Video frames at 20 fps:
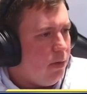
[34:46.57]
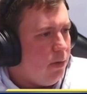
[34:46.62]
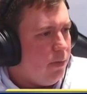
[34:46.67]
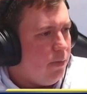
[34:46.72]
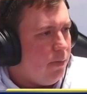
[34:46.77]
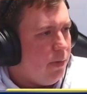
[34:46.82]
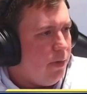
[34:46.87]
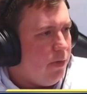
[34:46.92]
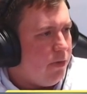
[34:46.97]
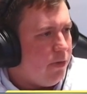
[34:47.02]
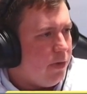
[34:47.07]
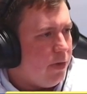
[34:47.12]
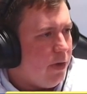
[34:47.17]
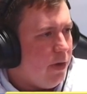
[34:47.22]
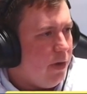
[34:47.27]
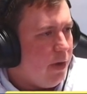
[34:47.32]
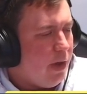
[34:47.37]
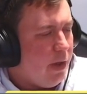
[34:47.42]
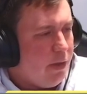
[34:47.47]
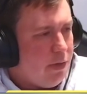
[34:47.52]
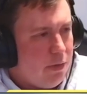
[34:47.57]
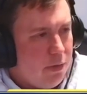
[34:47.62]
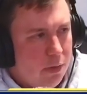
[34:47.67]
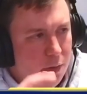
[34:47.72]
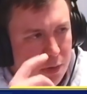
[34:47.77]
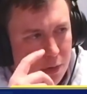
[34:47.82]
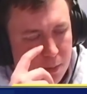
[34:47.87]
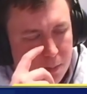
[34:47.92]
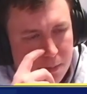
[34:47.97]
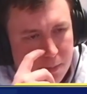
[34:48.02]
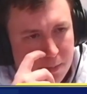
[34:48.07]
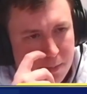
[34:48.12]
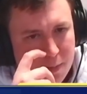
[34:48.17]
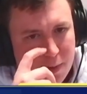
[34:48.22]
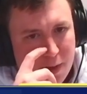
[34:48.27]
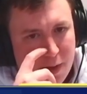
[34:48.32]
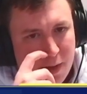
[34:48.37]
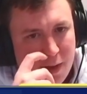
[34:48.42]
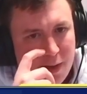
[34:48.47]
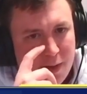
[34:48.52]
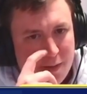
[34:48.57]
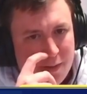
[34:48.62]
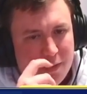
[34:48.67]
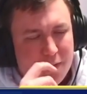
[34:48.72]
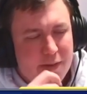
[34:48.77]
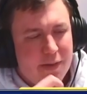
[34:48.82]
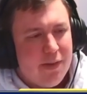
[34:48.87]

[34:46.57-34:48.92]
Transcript: We also can't get through them, and